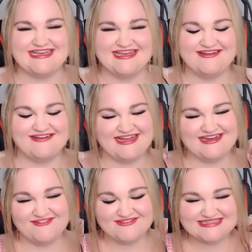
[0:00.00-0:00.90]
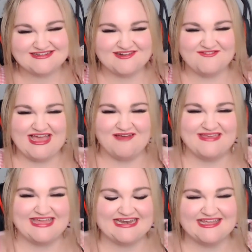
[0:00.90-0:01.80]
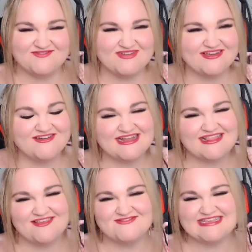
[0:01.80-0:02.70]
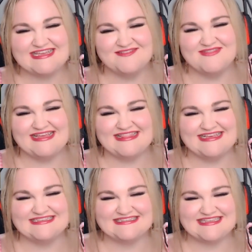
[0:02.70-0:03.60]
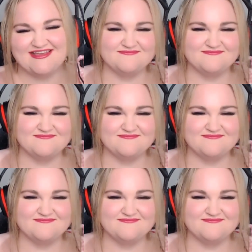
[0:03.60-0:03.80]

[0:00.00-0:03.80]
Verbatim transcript: I know it's not gonna be a happy ending, but God, I love seeing them like this.